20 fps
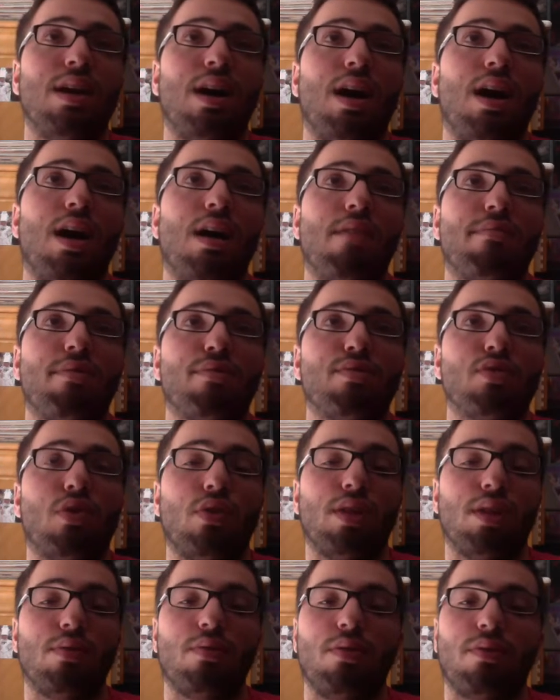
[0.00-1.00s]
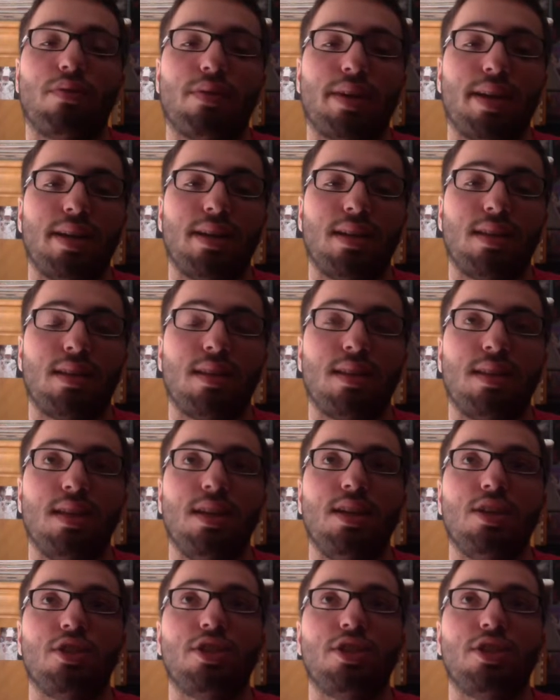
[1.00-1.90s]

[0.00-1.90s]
It was only Wolverine. The